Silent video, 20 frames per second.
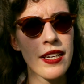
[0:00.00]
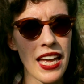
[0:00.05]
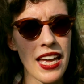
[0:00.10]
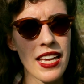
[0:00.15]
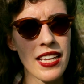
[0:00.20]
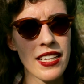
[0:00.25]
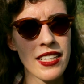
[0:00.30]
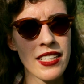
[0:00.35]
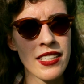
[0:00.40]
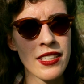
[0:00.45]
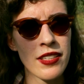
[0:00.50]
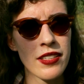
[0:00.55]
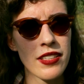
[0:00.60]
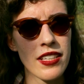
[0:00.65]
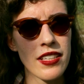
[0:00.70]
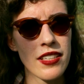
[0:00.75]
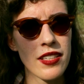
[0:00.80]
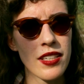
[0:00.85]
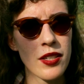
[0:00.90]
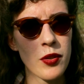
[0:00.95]
And
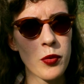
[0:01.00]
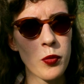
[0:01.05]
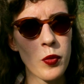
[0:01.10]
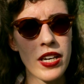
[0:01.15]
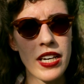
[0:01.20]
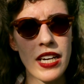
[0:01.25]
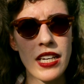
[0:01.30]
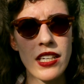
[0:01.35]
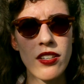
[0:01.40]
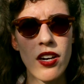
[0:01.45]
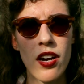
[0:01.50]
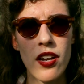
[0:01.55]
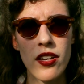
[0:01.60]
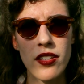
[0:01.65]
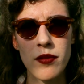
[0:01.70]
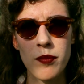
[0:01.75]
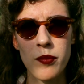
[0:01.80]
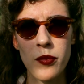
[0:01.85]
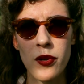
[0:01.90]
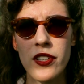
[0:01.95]
when I
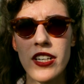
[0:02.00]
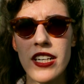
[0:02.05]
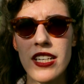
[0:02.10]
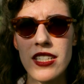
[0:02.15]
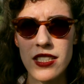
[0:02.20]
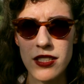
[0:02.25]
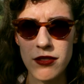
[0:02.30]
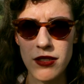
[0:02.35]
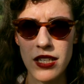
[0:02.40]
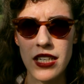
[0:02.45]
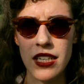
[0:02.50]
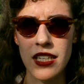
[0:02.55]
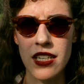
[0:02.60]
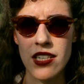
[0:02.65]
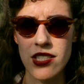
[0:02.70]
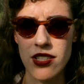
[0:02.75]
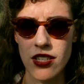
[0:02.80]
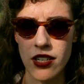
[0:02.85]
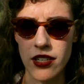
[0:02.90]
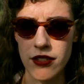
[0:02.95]
got more into it and I
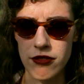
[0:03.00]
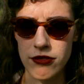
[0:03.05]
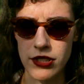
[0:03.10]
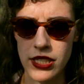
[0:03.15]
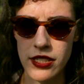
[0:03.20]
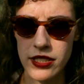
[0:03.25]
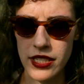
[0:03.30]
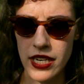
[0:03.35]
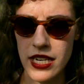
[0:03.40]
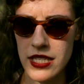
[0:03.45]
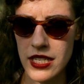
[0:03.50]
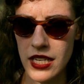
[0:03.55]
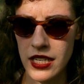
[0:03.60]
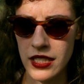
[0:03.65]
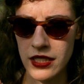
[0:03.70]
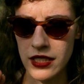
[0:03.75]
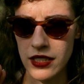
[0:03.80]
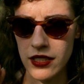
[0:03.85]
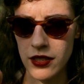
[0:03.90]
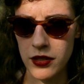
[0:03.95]
started
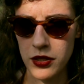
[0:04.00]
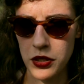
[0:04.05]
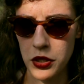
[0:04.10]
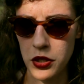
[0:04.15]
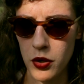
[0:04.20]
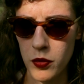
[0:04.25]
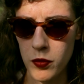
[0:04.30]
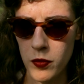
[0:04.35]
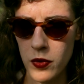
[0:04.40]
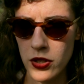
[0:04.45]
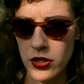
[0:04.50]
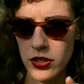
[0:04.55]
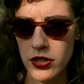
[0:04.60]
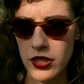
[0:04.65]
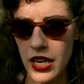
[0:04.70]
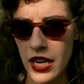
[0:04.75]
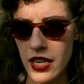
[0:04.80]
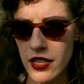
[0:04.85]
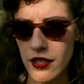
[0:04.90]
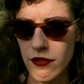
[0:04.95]
realizing, you know, what
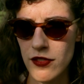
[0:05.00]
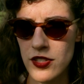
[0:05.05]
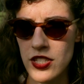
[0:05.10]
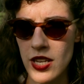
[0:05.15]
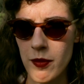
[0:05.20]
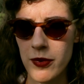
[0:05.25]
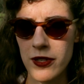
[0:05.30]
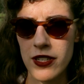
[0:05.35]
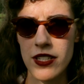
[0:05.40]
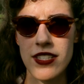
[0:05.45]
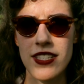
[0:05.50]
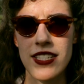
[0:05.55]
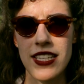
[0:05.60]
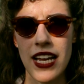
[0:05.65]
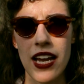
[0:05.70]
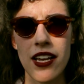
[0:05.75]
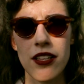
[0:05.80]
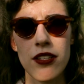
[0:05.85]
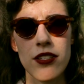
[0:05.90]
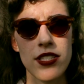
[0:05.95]
kind of separate
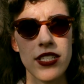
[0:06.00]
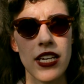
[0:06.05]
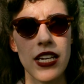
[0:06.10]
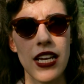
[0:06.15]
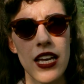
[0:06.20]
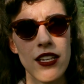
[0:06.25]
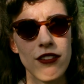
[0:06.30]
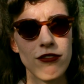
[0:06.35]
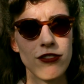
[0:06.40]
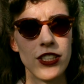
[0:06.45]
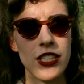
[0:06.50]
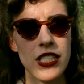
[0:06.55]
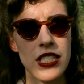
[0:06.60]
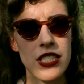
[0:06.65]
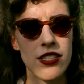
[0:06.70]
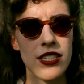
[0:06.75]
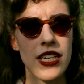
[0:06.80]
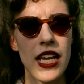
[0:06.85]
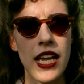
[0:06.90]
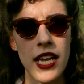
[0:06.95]
styles they had for
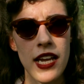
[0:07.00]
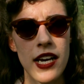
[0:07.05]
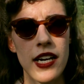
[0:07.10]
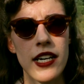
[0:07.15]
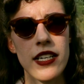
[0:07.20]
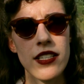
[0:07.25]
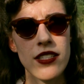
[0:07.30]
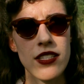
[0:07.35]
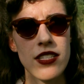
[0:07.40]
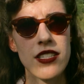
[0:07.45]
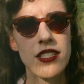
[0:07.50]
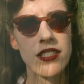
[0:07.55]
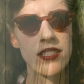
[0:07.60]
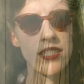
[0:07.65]
each year and